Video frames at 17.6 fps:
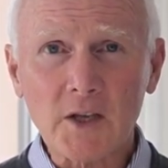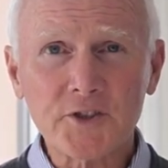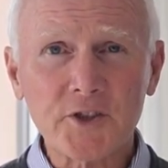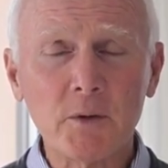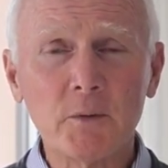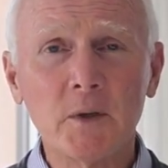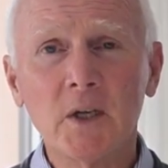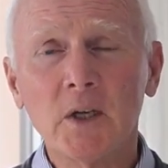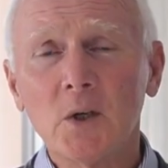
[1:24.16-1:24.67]

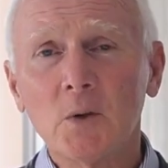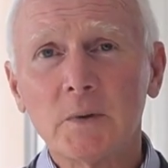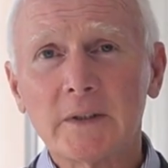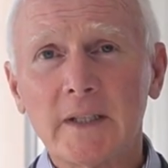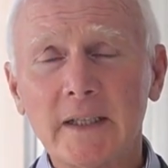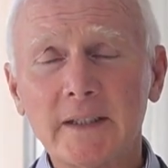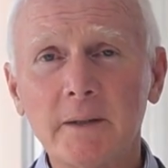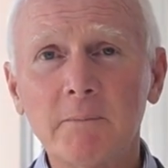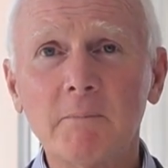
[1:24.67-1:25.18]
So with
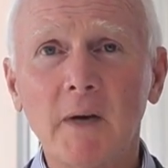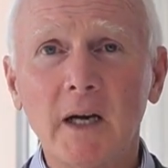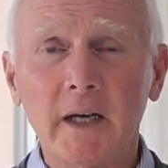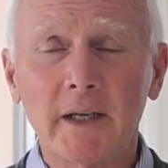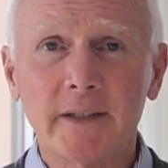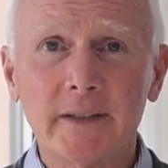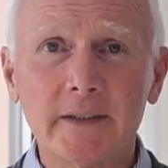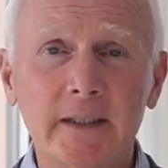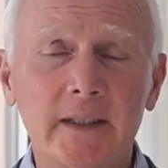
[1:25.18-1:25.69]
that in
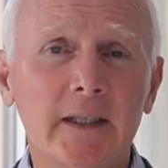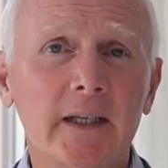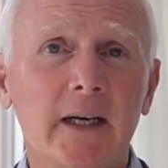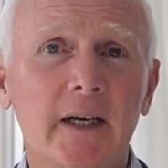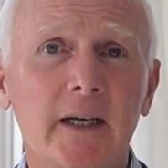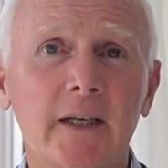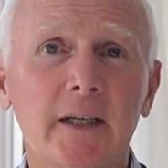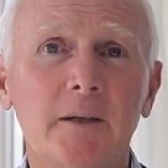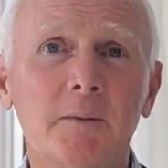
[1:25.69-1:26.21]
mind,
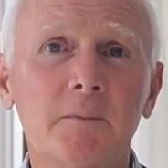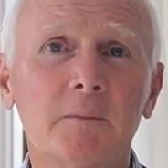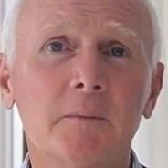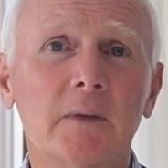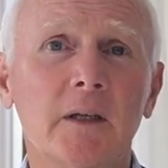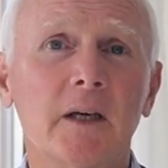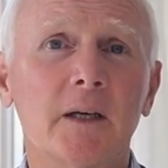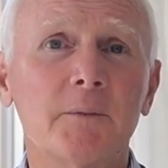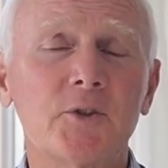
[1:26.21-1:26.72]

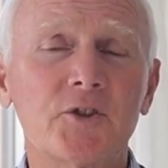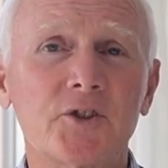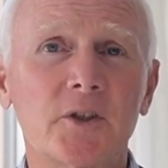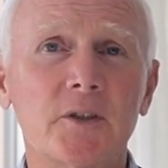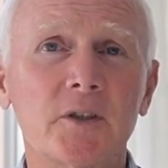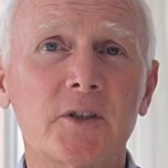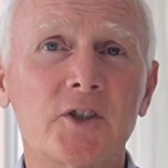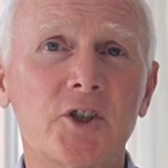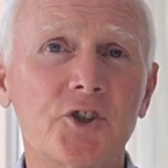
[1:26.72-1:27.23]
I'm just
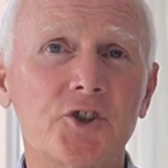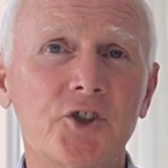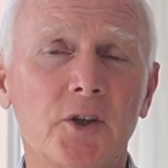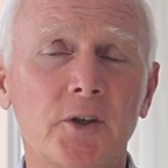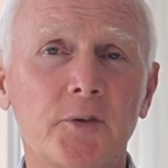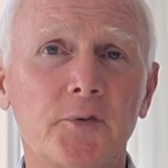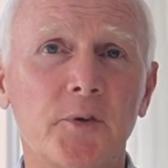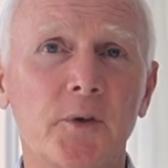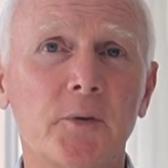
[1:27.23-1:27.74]
going to touch
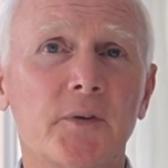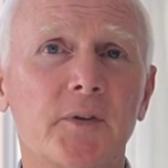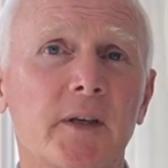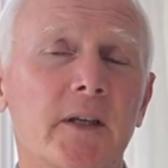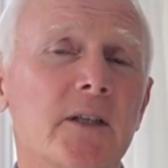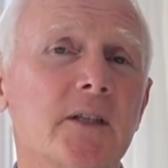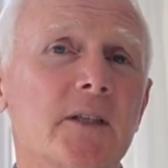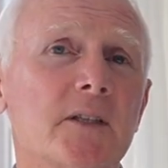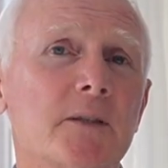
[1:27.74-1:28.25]
on a few
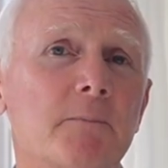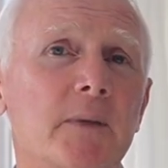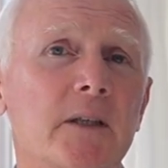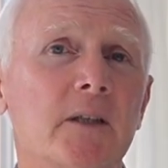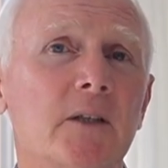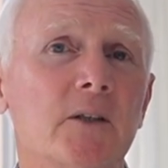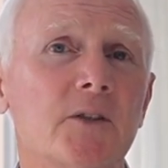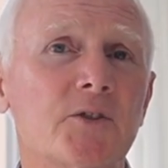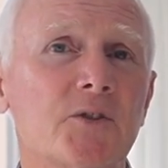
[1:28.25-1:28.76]
things,
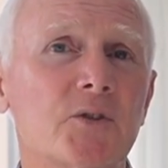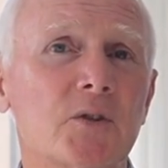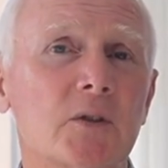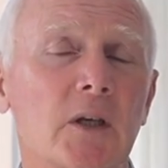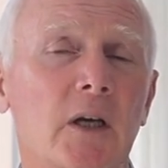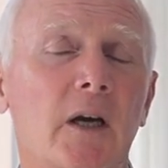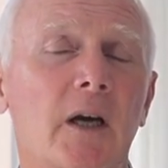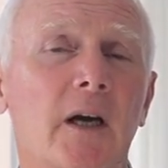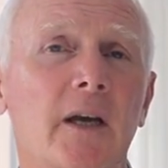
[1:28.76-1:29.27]
because
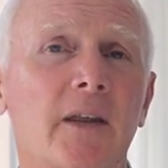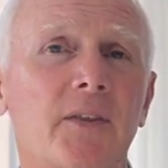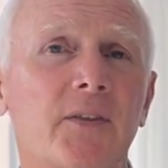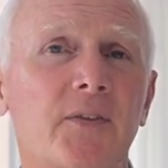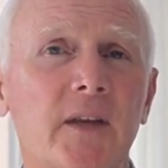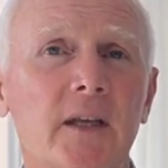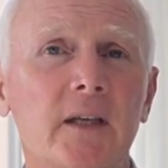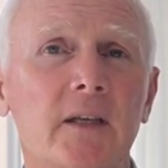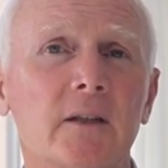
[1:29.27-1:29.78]
I
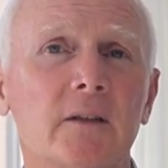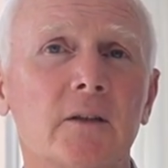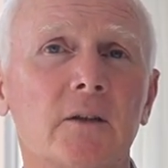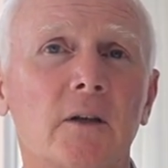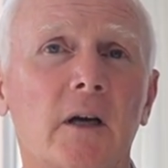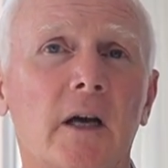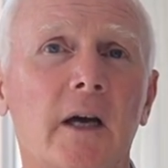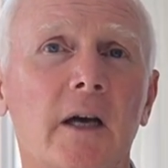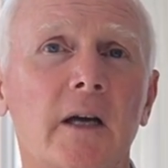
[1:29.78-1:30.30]
think
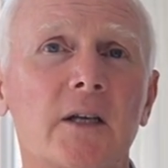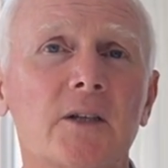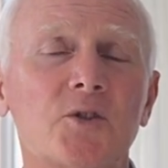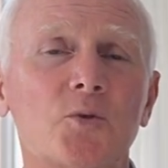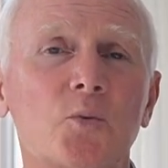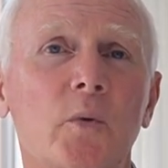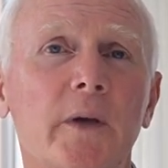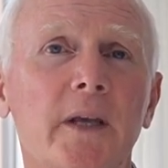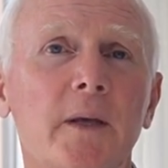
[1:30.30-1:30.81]

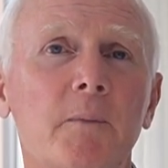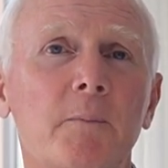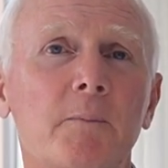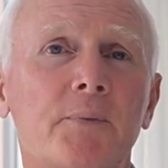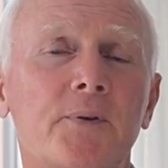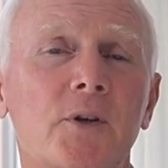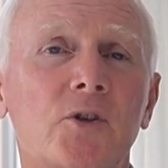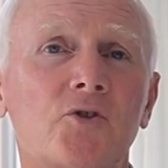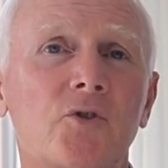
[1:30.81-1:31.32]
as we
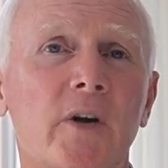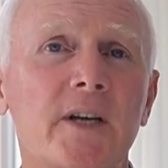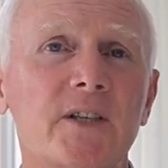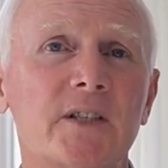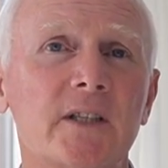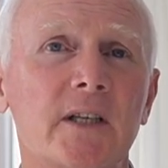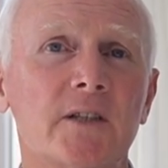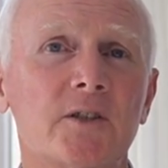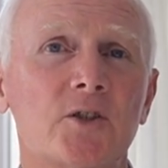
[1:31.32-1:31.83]

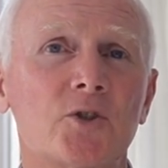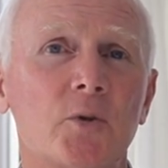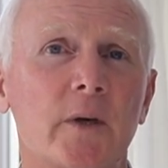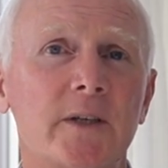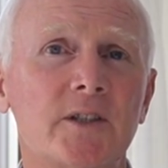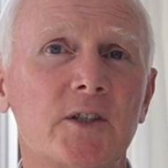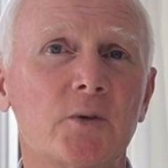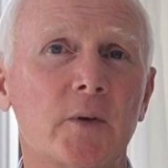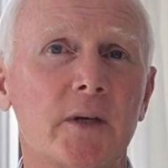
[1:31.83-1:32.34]
progress into
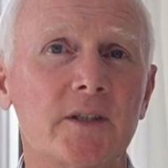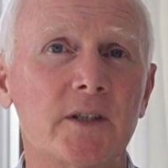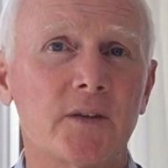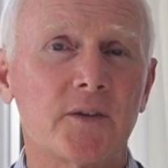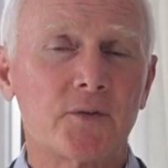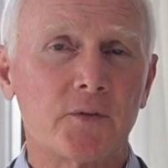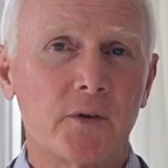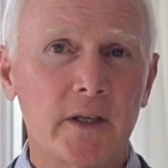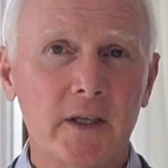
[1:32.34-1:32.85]

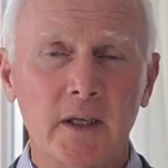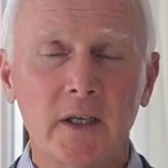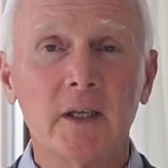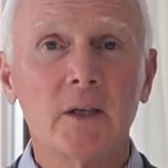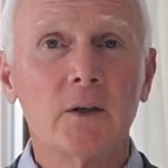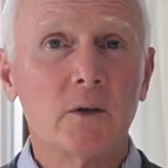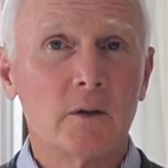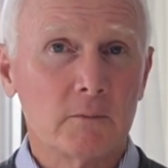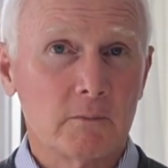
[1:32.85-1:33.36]
2023,
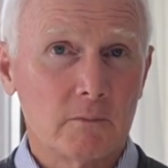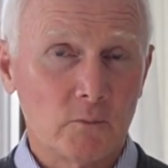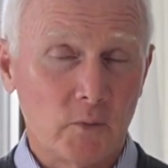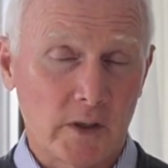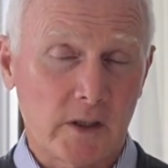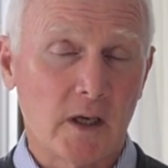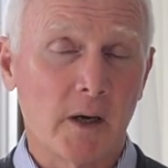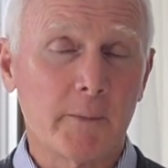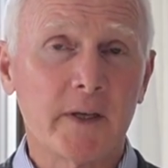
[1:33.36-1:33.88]

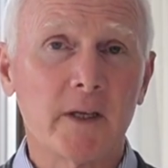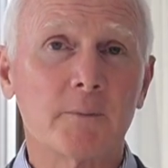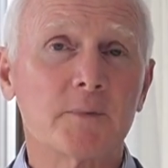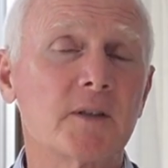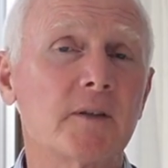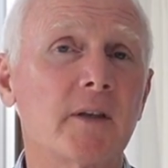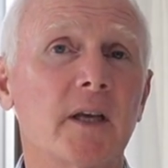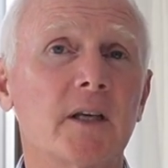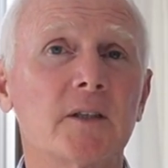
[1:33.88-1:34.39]
we're coming up
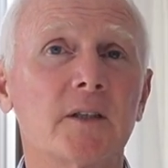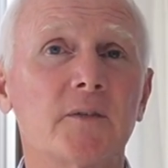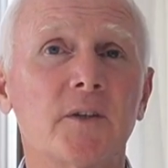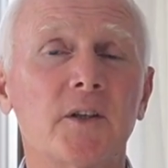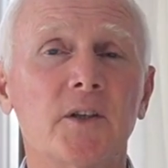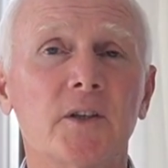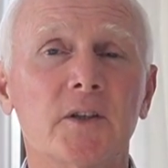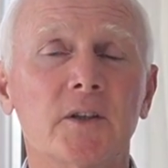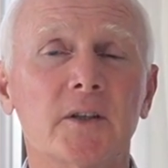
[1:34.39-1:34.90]
to the end of the
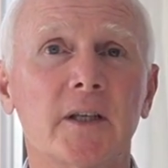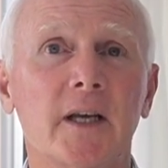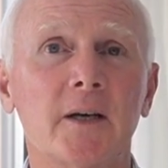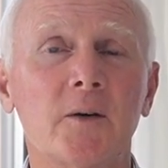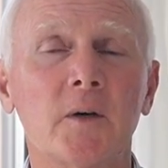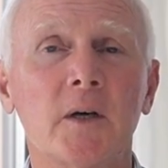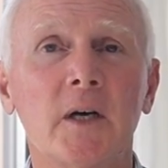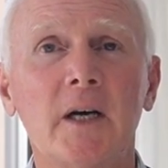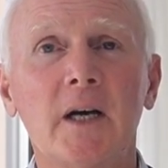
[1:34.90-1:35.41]
year
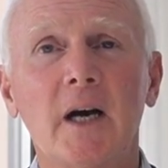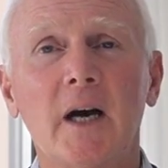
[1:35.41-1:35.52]
now,